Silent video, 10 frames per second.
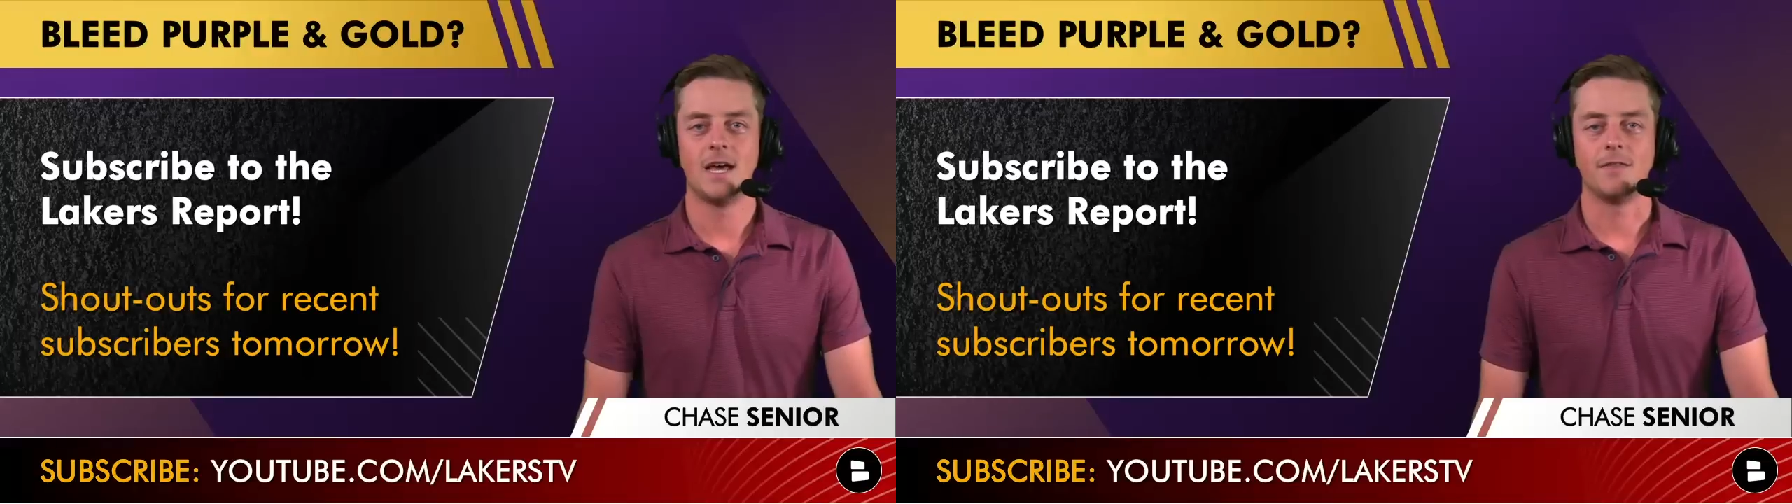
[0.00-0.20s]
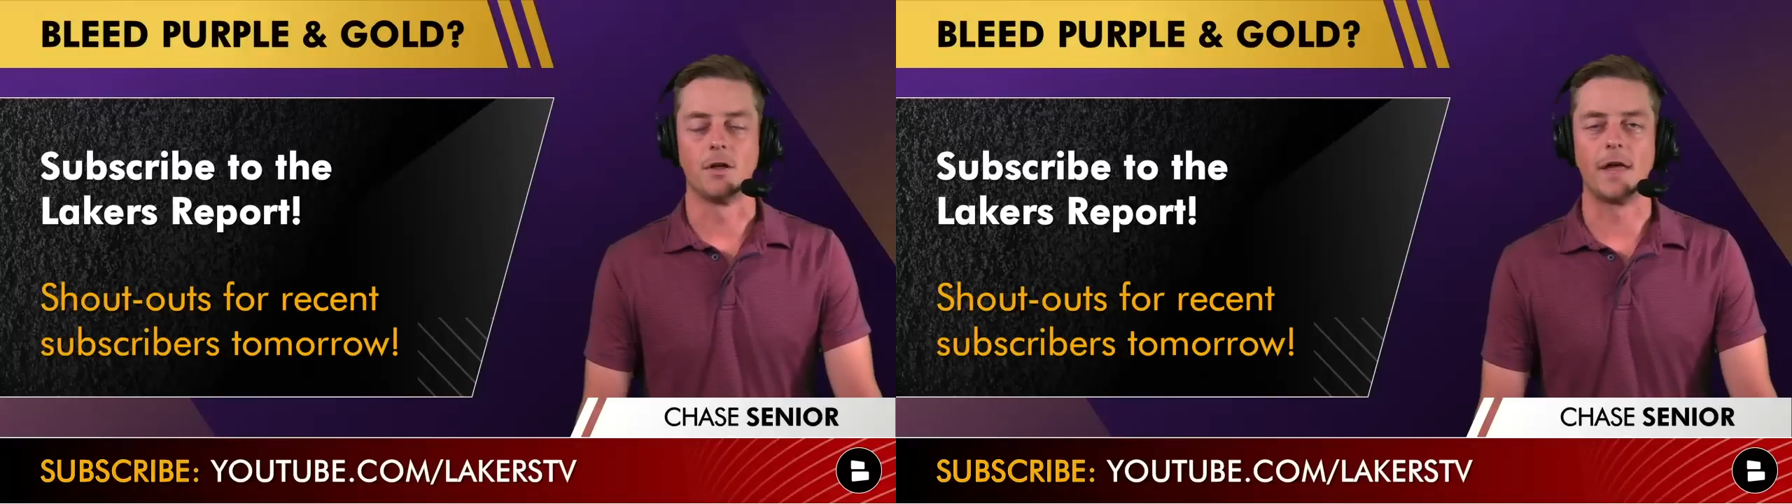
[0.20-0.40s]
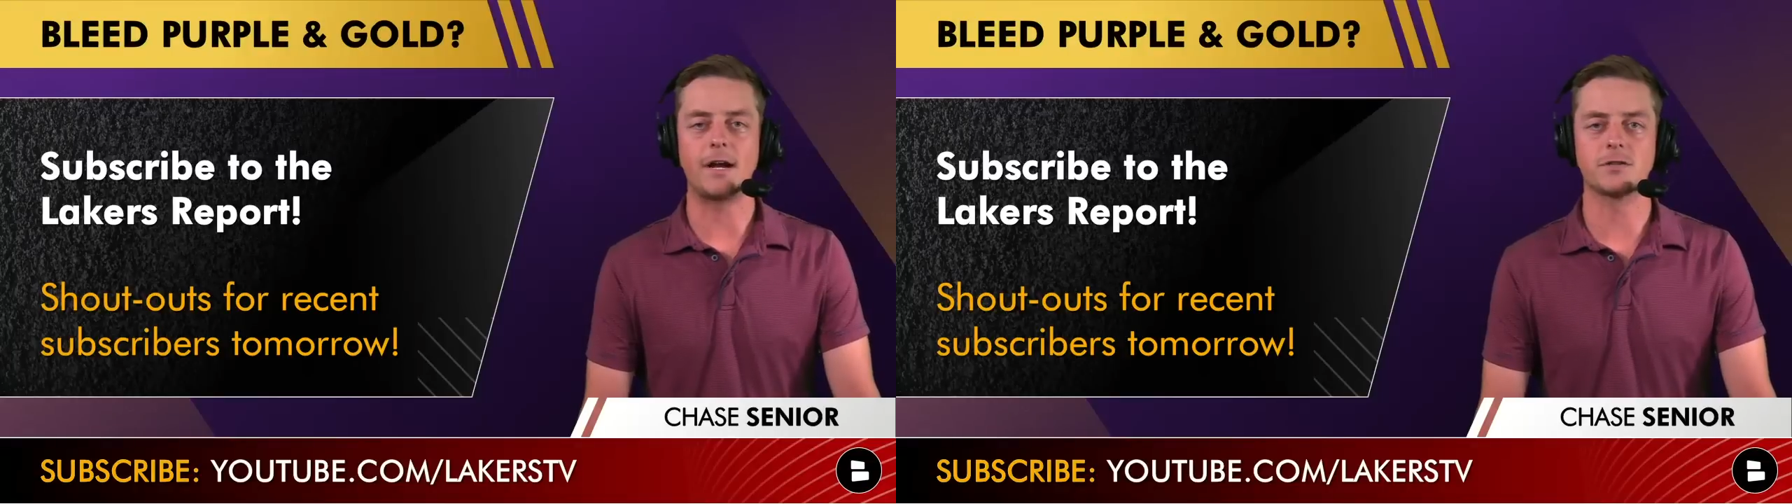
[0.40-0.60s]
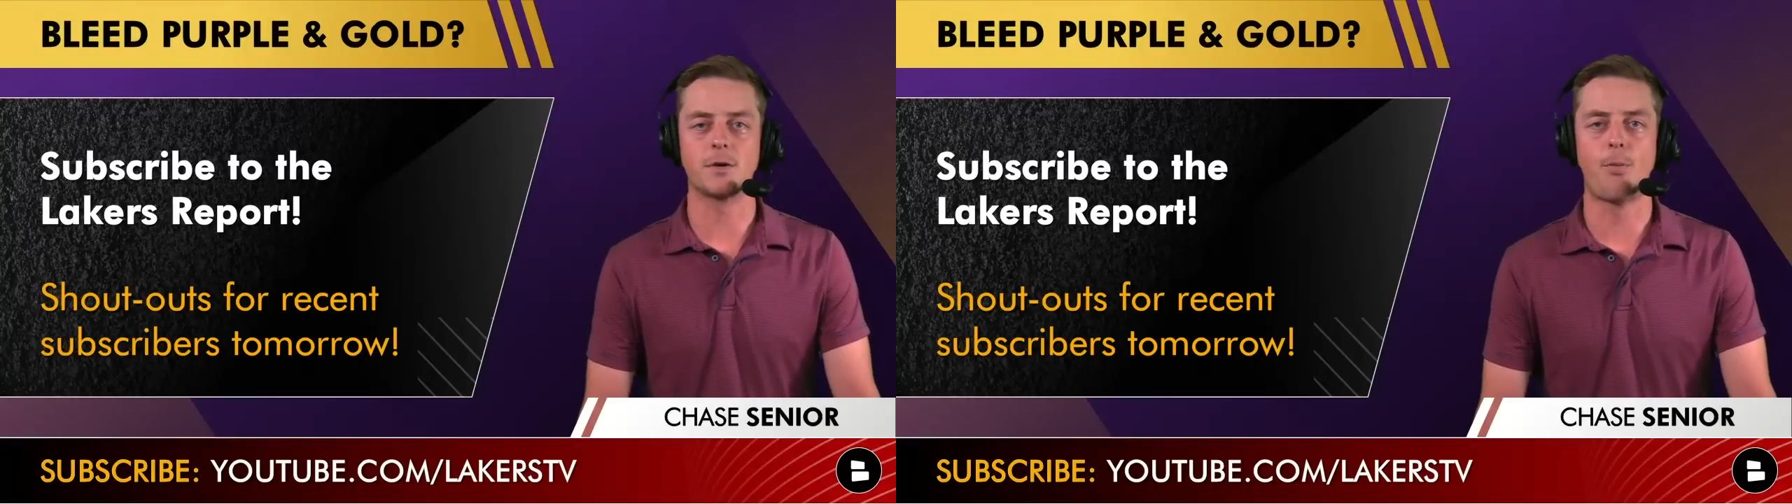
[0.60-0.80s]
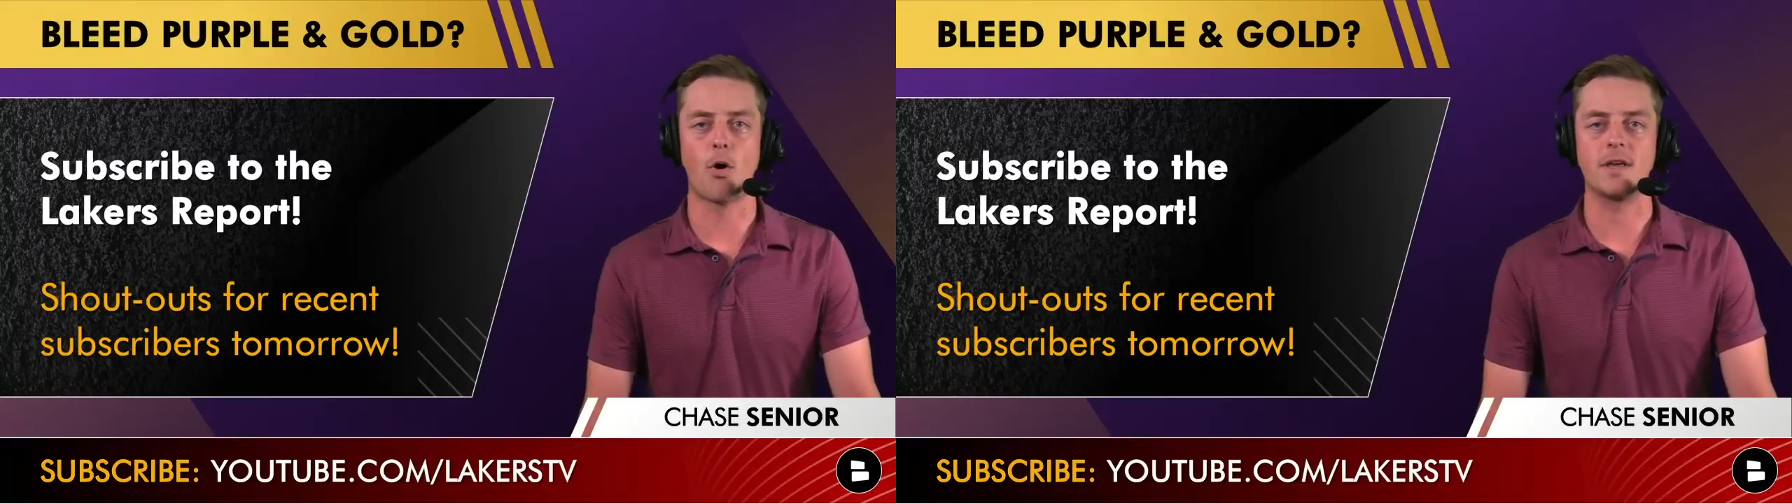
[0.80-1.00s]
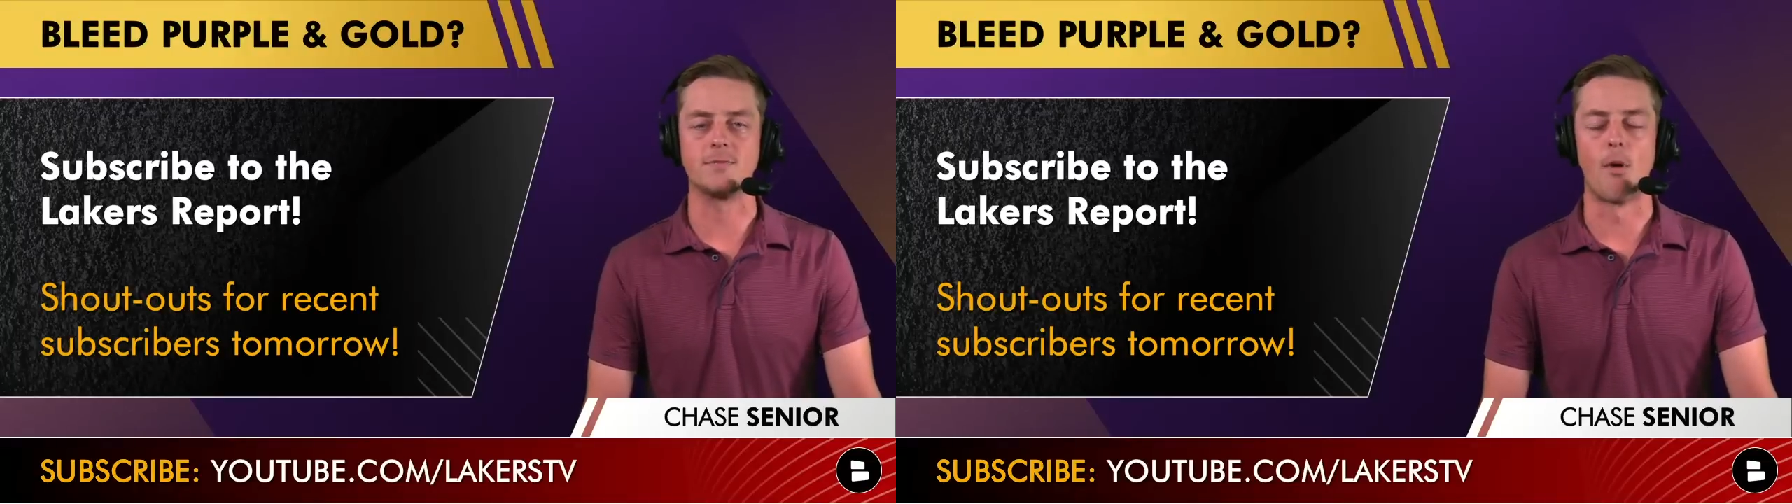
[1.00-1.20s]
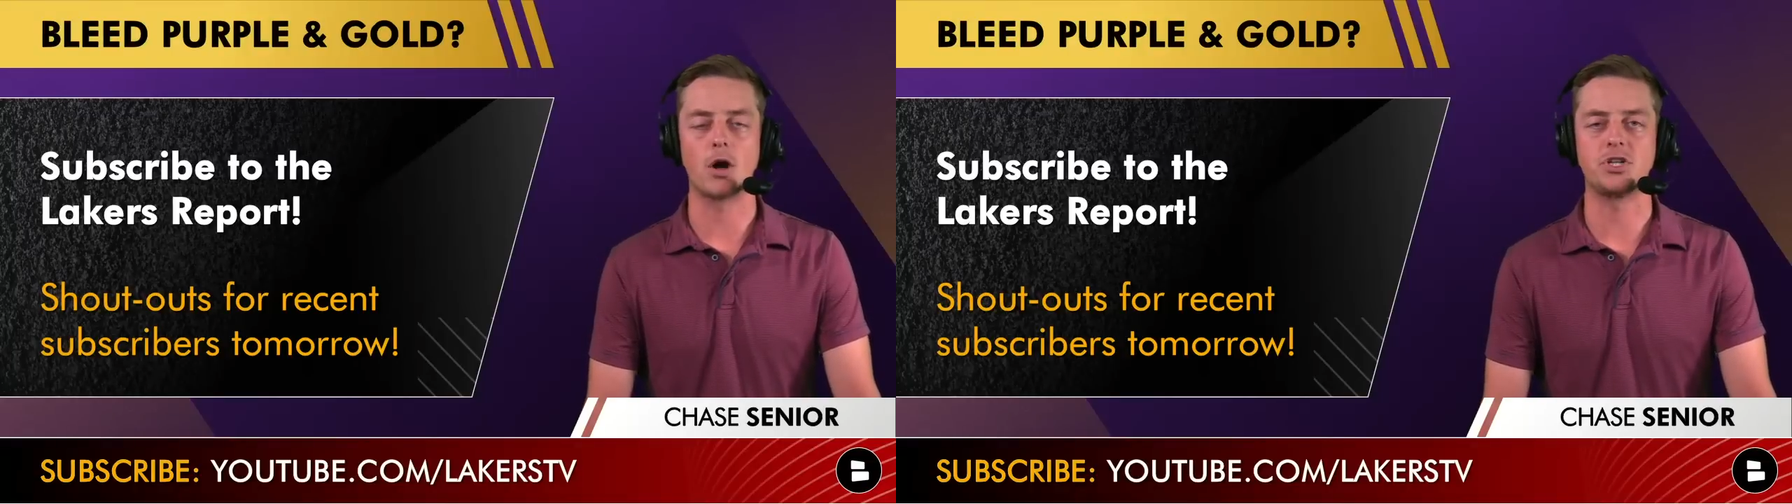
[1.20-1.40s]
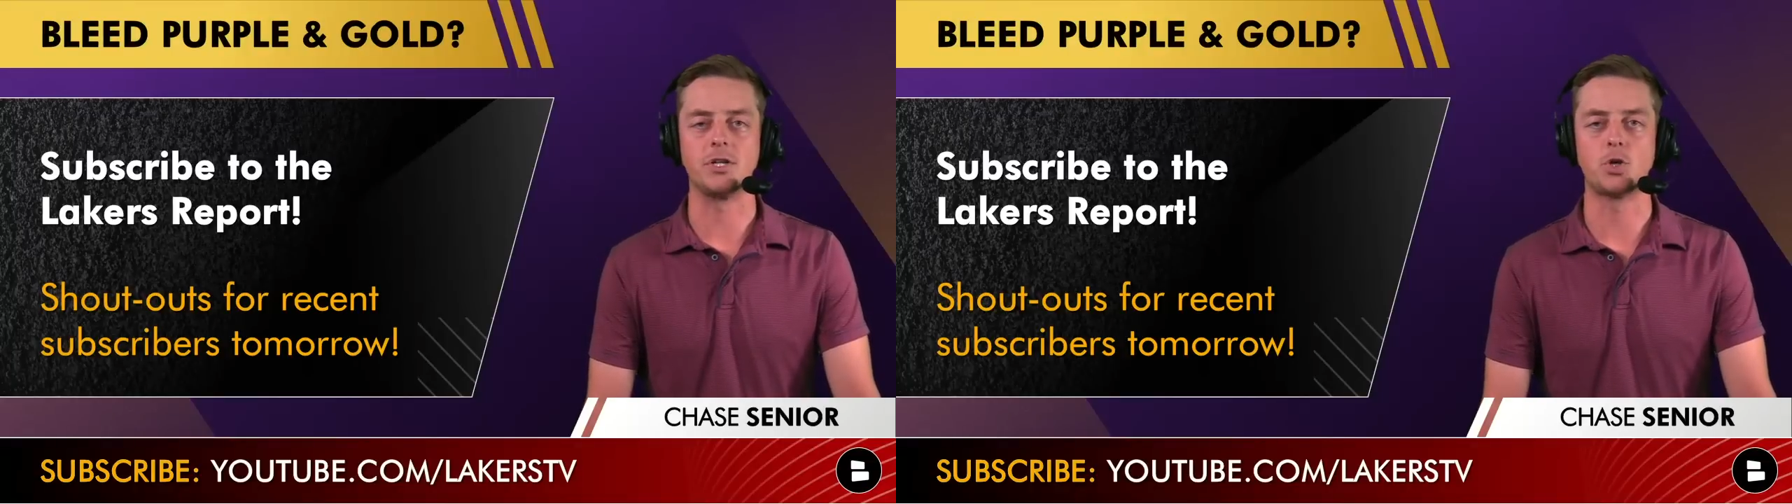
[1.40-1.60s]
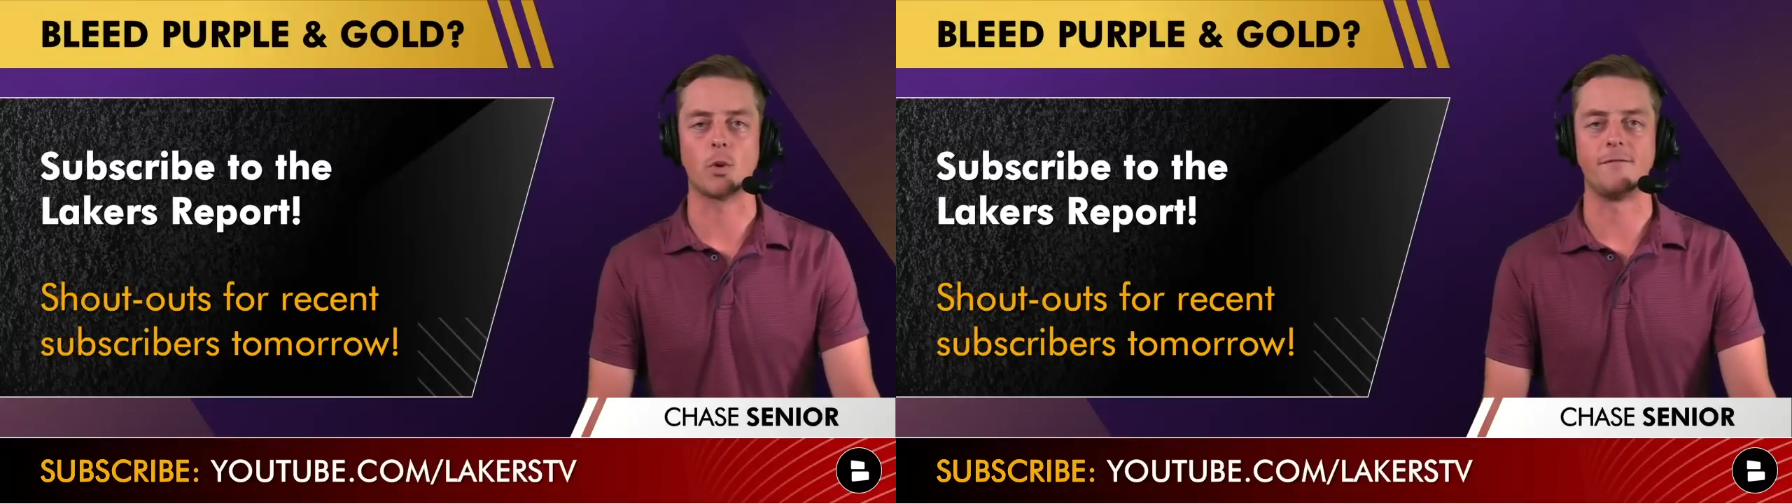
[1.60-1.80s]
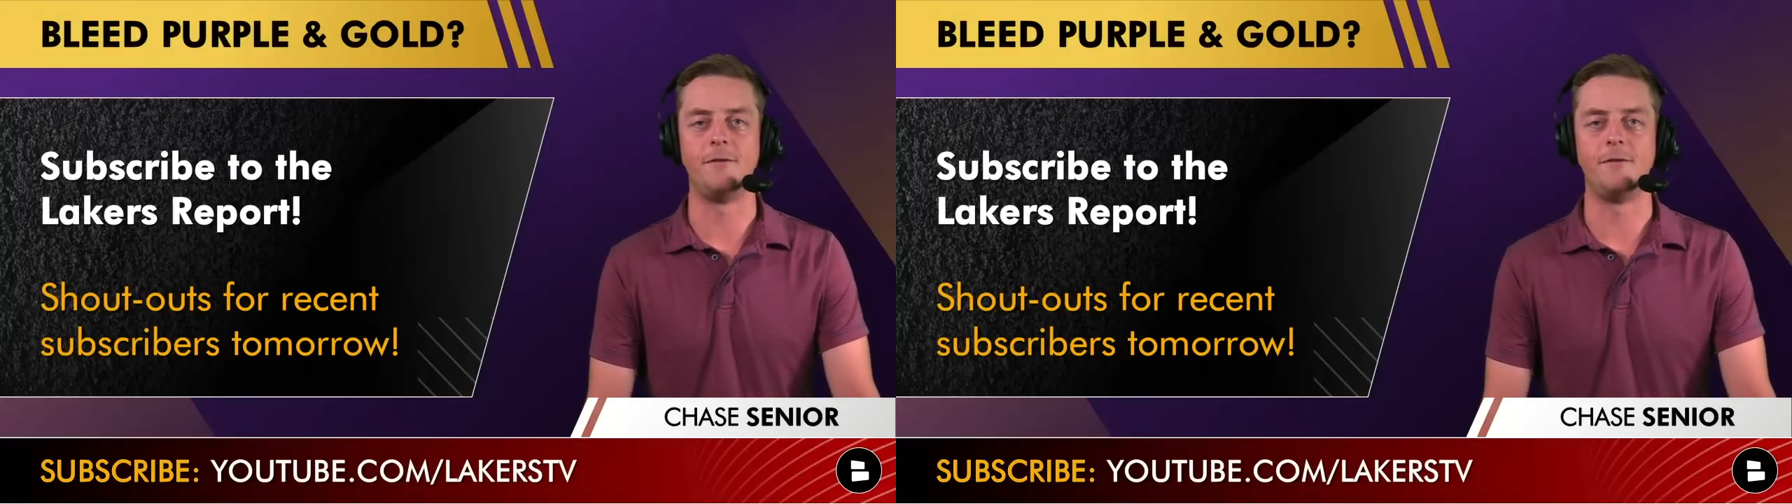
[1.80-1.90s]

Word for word: The Lakers Report is marching toward